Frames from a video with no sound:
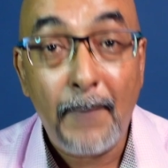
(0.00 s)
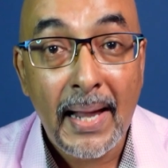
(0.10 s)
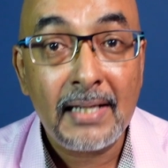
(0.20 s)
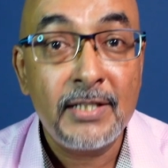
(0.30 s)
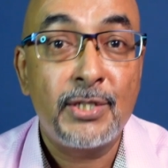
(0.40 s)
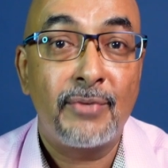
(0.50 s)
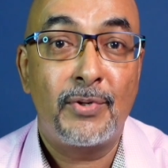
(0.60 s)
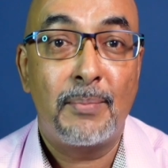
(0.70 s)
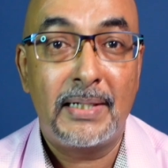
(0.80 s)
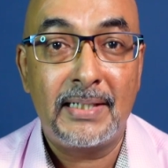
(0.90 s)
balance of
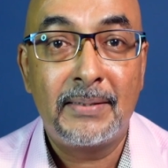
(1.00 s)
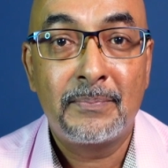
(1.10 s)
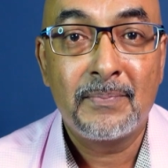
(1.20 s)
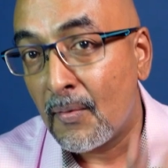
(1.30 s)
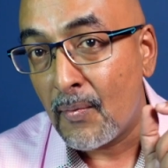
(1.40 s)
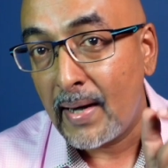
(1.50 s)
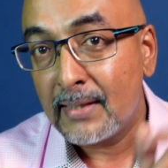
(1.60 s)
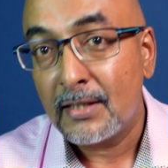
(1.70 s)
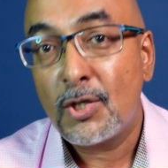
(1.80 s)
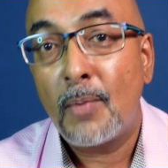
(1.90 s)
your money. Right at
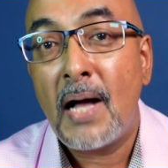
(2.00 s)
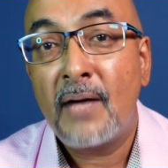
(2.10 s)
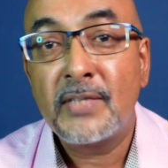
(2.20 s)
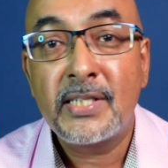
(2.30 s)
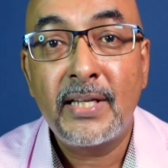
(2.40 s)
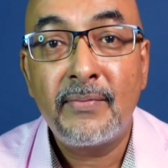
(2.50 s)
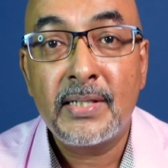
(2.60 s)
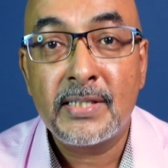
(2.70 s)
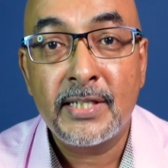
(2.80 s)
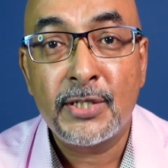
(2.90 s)
the top after
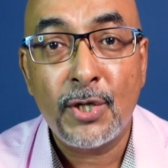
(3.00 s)
savings is